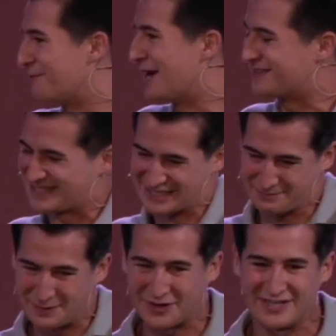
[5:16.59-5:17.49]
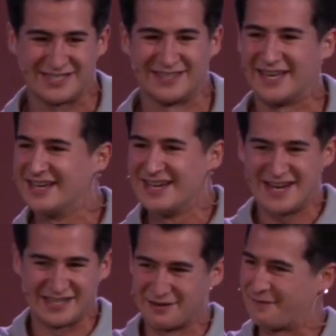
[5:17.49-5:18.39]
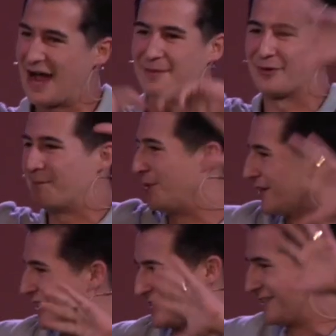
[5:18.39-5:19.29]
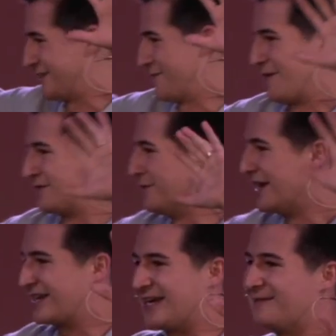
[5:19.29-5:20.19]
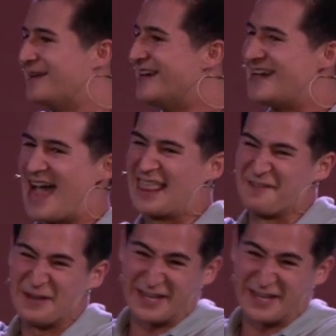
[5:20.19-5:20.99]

We have this experience in the vibrant places of Dominican, and then we